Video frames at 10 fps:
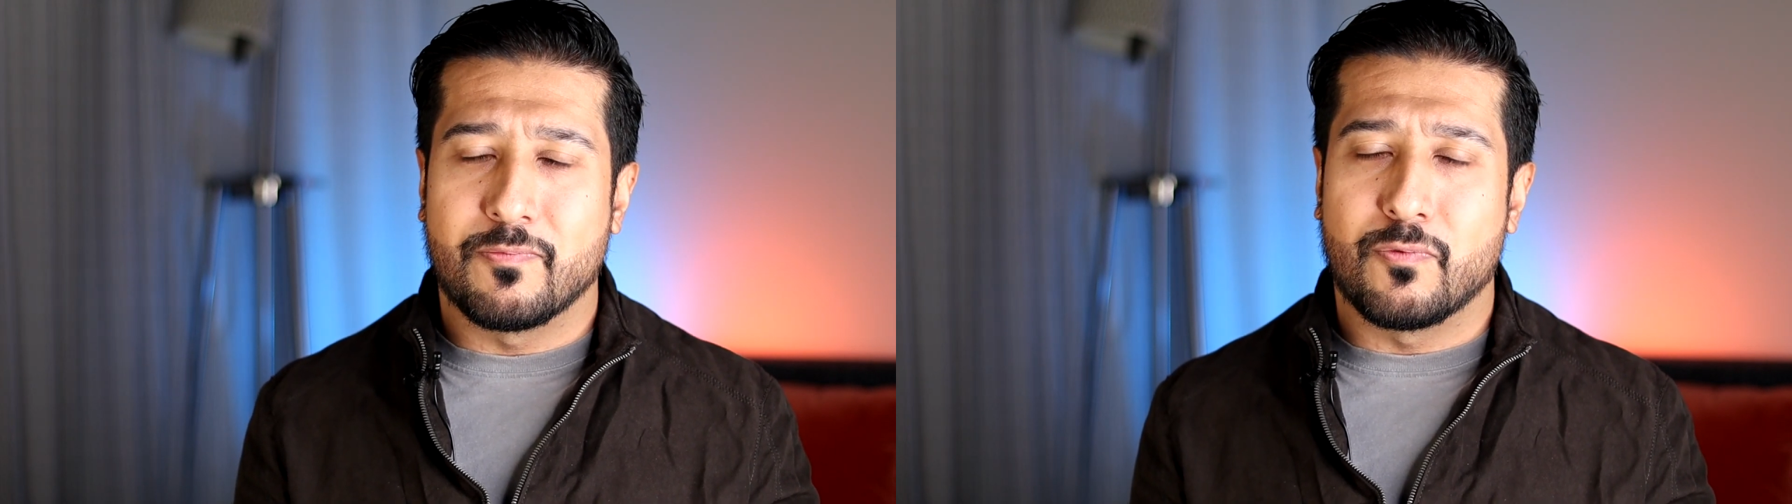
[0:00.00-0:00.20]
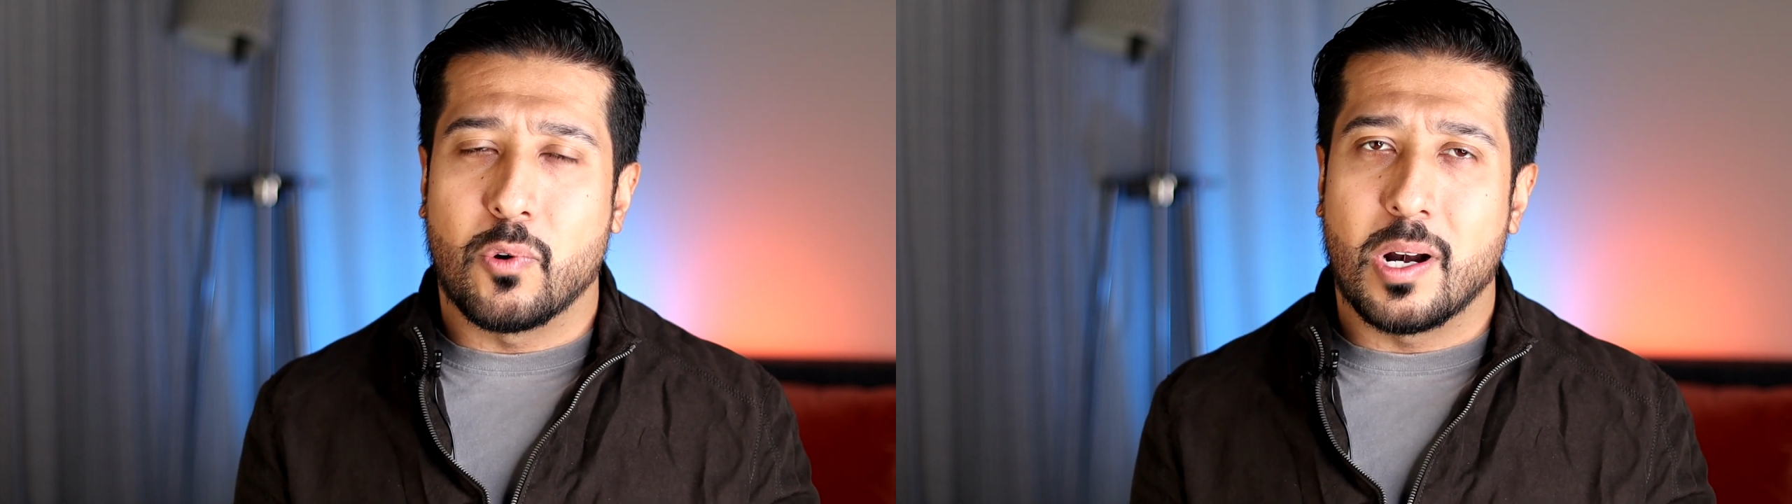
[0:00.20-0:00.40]

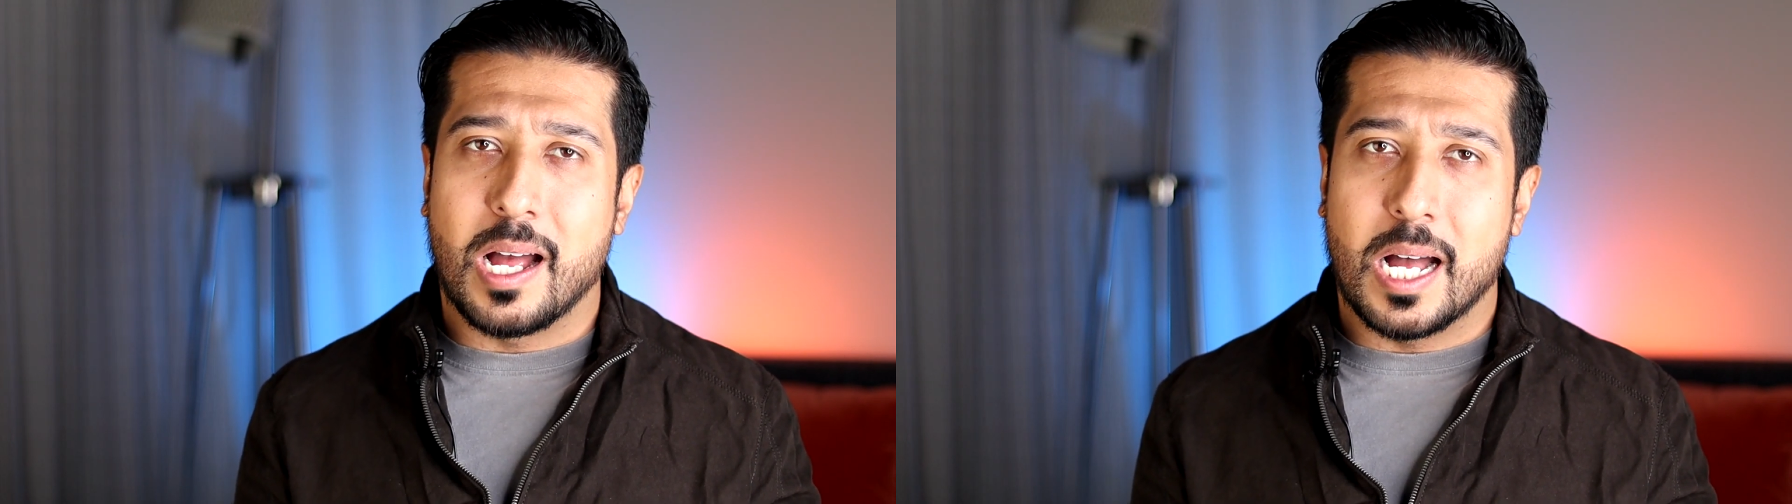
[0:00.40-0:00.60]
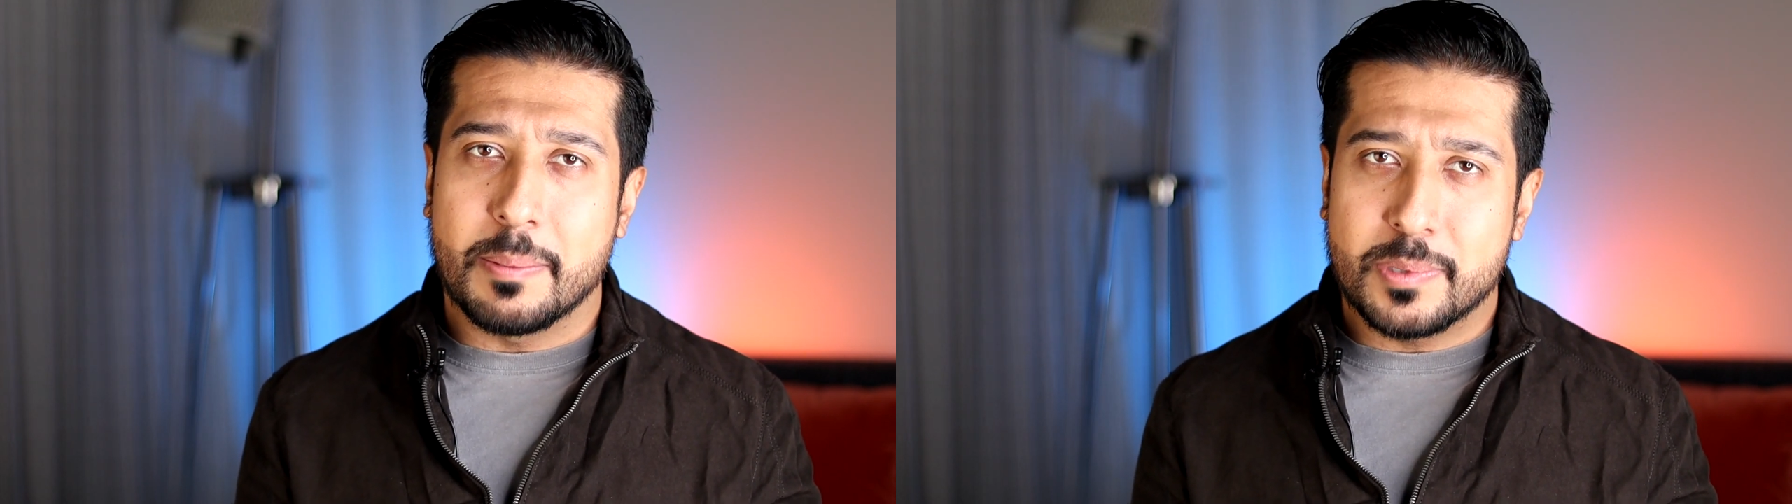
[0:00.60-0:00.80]
For
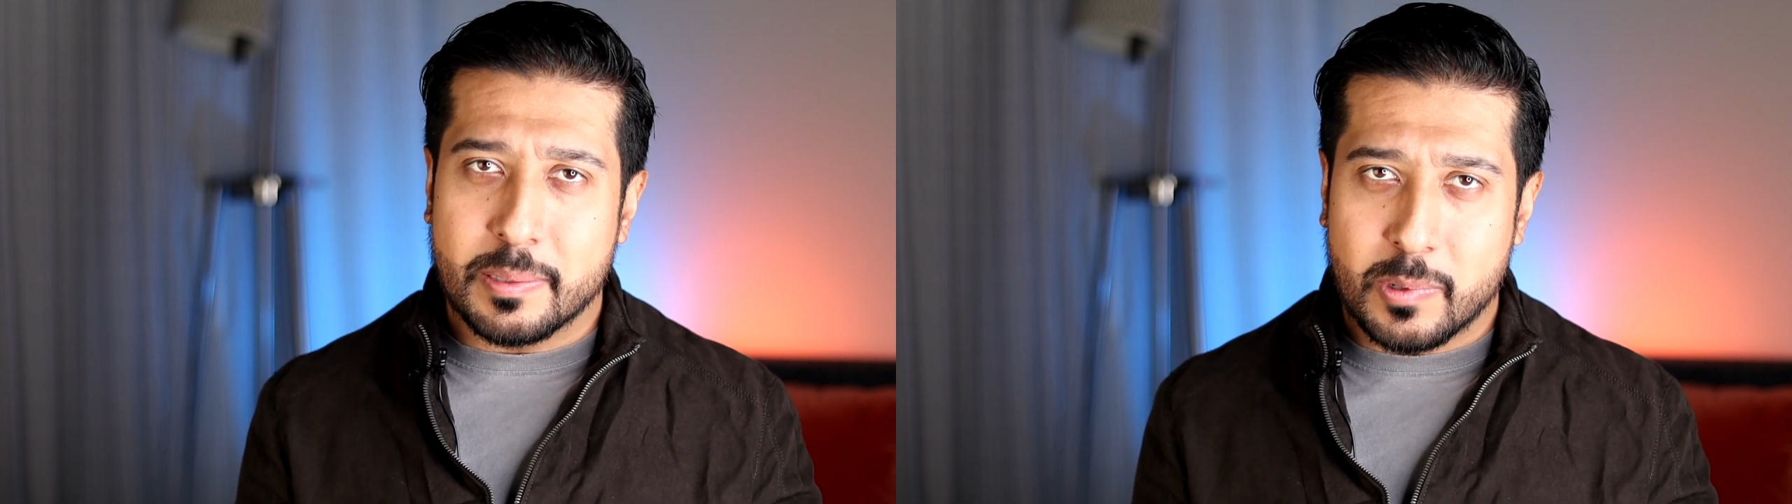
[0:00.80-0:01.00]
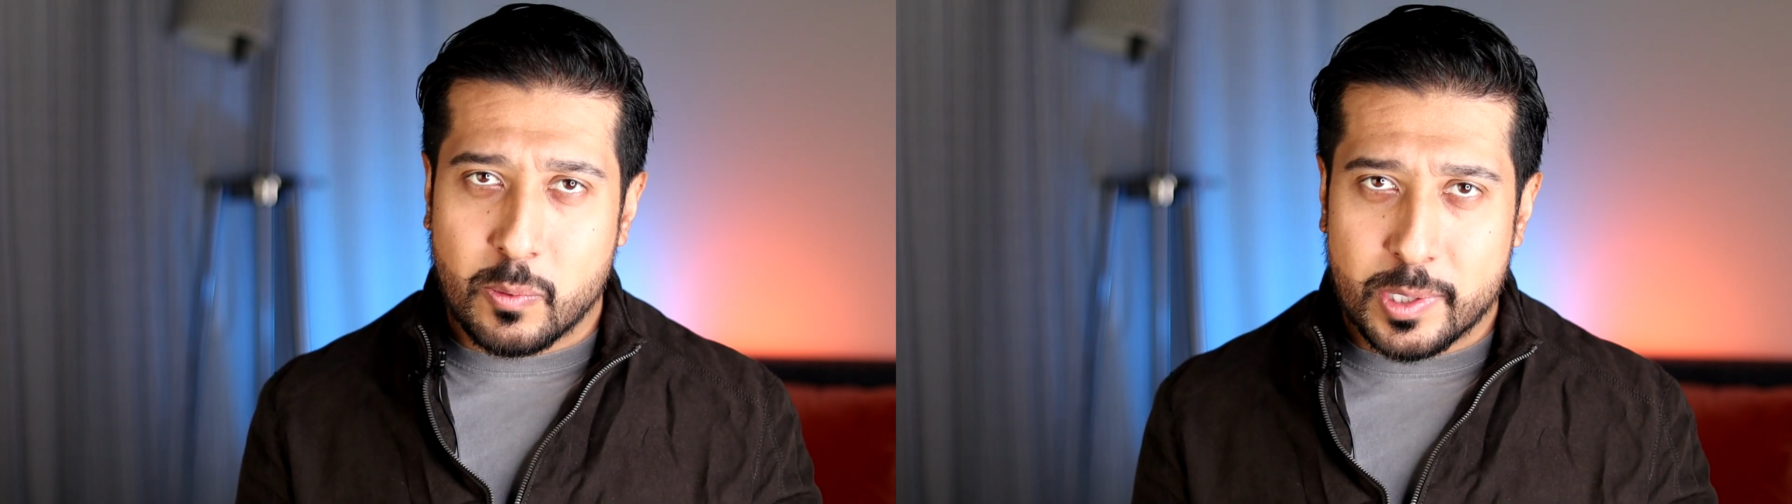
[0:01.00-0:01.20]

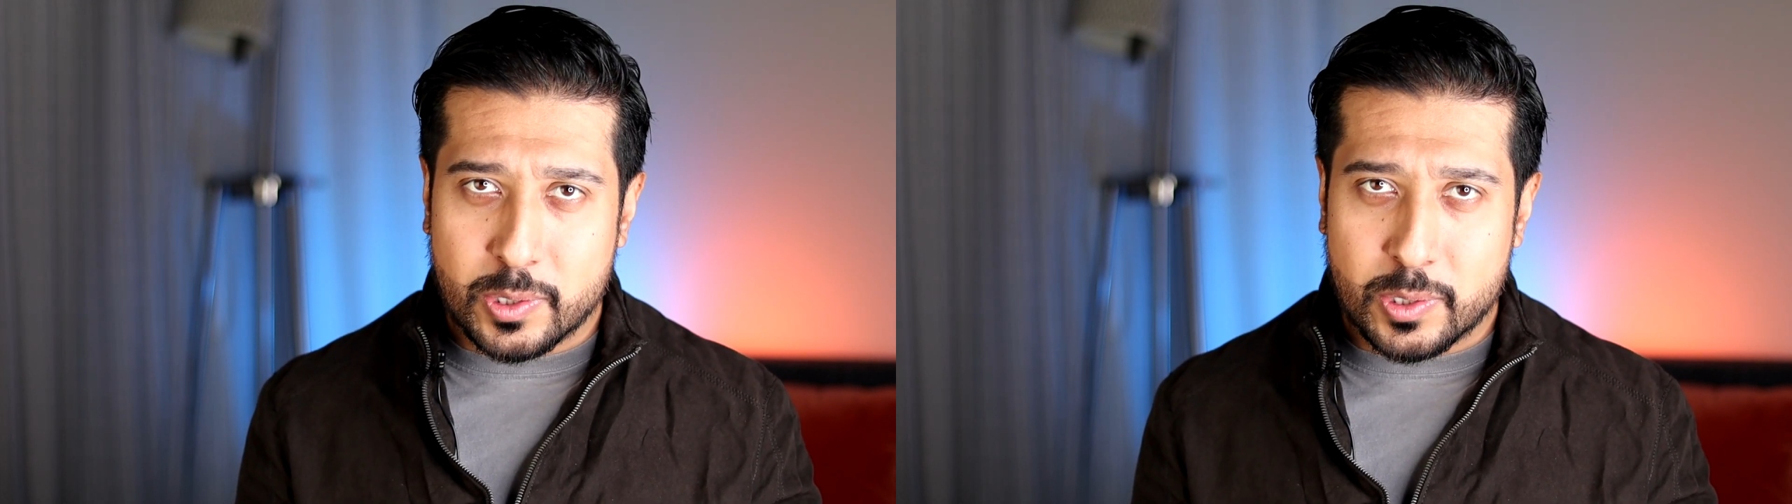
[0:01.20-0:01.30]
optimal